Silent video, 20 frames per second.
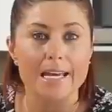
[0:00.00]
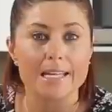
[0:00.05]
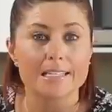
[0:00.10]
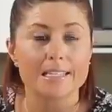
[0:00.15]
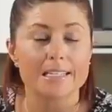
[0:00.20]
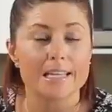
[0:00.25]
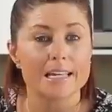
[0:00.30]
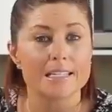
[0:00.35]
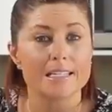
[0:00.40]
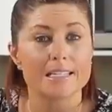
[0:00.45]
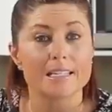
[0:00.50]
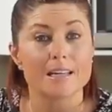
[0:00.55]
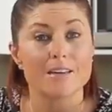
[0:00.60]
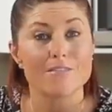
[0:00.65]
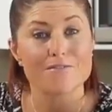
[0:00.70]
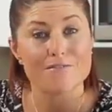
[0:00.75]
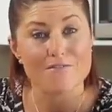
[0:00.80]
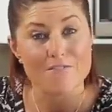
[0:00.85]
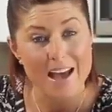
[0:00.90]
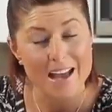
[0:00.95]
excess
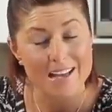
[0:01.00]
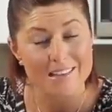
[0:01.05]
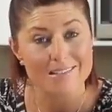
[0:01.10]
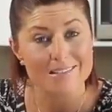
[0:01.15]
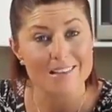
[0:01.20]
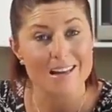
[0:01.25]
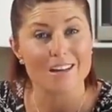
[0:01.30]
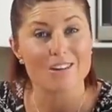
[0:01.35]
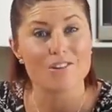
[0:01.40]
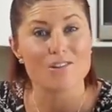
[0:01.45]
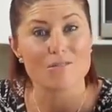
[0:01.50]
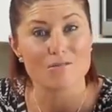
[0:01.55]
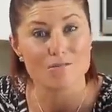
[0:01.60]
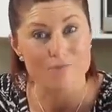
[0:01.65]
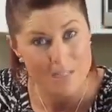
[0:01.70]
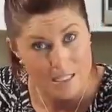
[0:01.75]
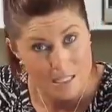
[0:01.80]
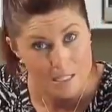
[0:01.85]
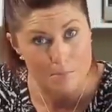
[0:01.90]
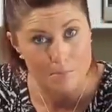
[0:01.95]
fat and
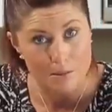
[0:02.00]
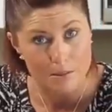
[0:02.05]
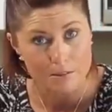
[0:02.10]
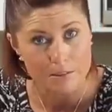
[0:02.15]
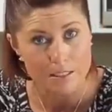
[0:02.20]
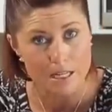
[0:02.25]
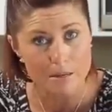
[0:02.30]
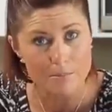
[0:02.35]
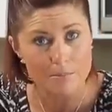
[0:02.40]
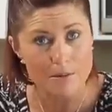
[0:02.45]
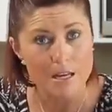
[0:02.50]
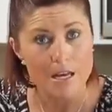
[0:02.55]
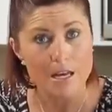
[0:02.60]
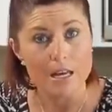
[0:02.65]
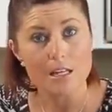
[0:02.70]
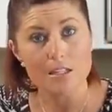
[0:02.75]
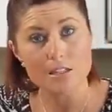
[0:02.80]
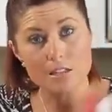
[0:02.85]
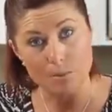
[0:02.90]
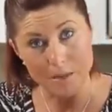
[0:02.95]
grease buildup.
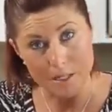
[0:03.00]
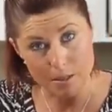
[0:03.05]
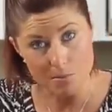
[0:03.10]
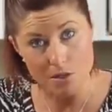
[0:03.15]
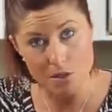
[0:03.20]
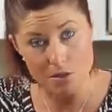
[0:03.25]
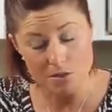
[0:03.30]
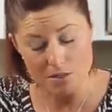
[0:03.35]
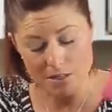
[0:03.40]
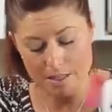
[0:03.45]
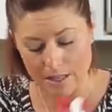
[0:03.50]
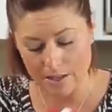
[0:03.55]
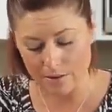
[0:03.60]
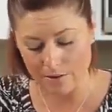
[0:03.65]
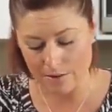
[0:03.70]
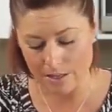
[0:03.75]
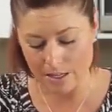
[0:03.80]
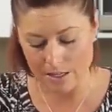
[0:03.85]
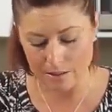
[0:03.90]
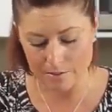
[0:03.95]
So we can be using that
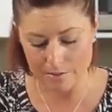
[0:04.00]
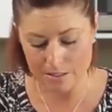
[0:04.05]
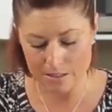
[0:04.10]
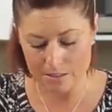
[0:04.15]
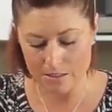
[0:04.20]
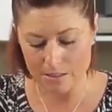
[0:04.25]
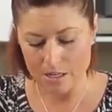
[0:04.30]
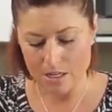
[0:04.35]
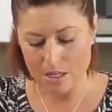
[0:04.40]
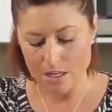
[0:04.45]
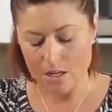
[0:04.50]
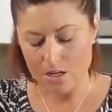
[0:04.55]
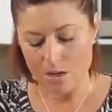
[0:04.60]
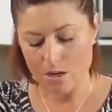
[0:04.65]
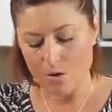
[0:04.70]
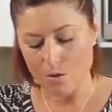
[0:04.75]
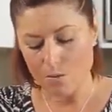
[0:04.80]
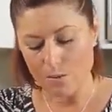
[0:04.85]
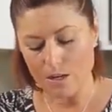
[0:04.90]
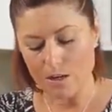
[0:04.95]
on the element.
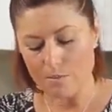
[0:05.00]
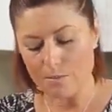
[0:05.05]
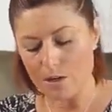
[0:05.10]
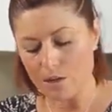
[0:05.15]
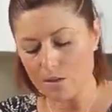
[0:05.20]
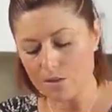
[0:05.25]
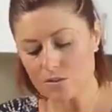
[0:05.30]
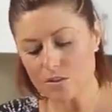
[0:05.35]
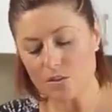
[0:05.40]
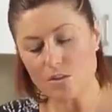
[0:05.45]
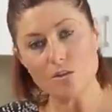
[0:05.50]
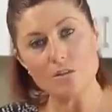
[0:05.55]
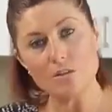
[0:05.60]
We can be also